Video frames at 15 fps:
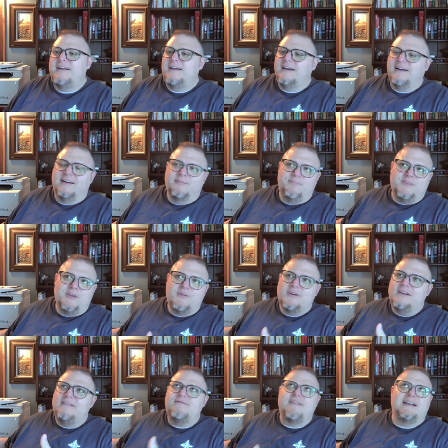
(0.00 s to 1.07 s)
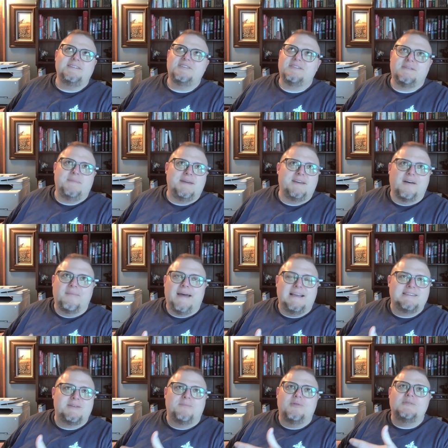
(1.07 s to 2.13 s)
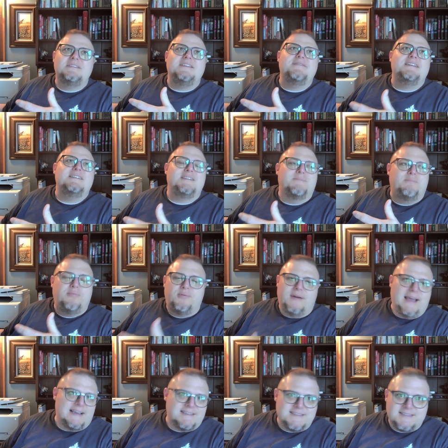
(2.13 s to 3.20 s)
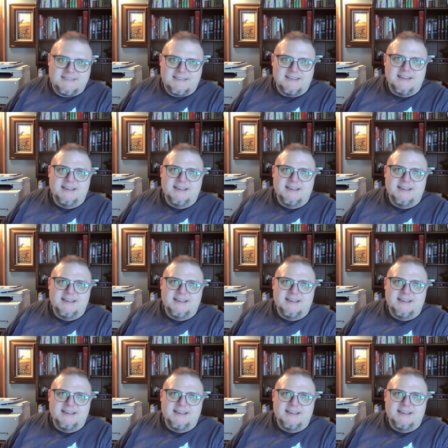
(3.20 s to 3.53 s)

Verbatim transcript: Um, you could eventually become, I suppose, even depressed